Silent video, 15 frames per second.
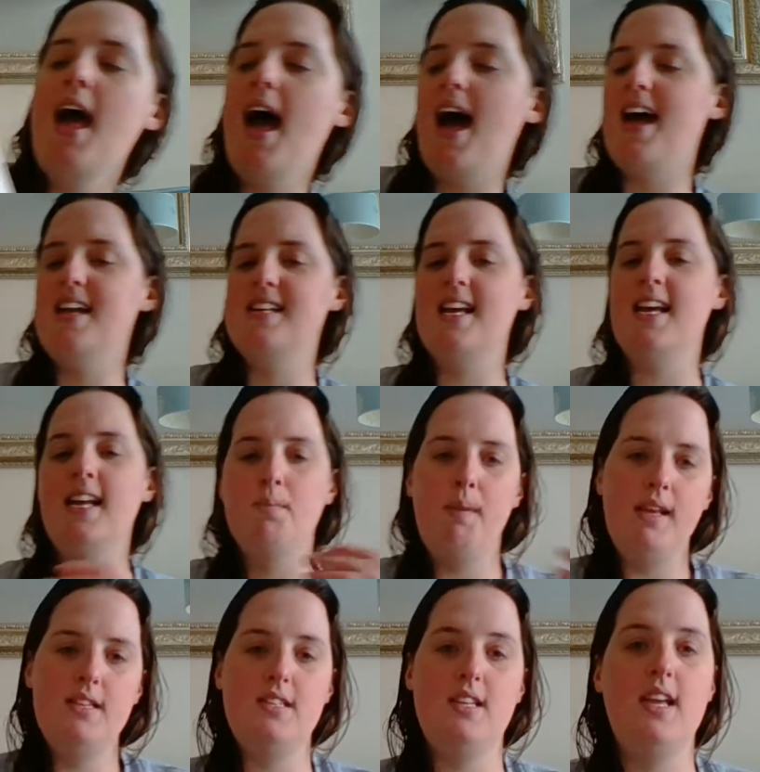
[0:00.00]
And in the
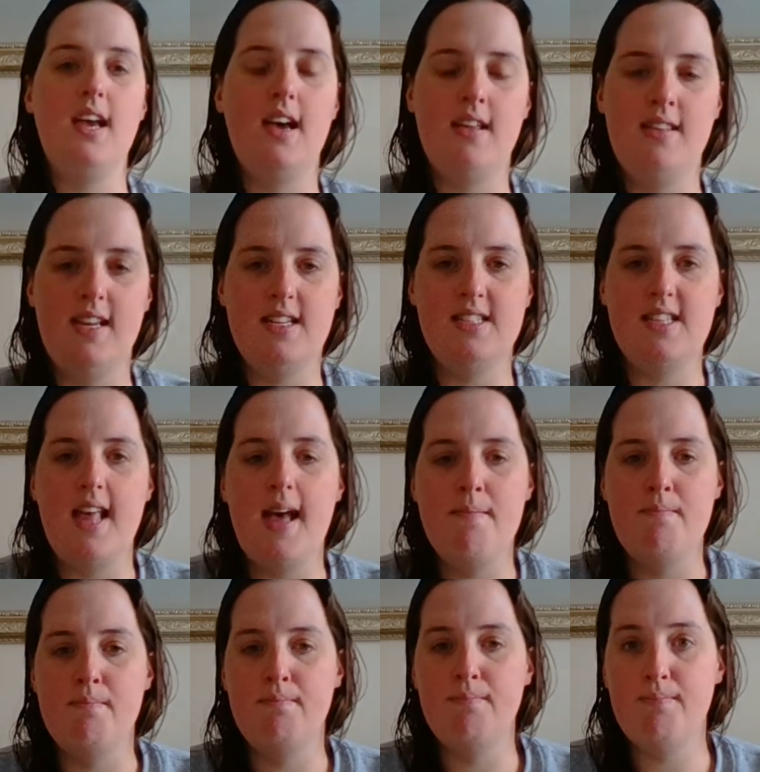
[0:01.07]
Pillars of the Earth, it's
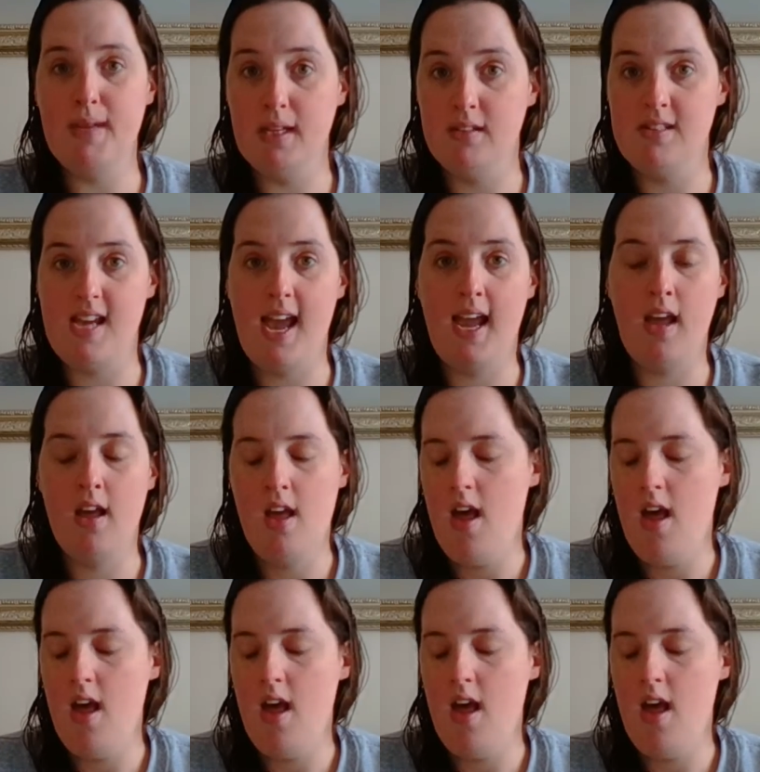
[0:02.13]
them building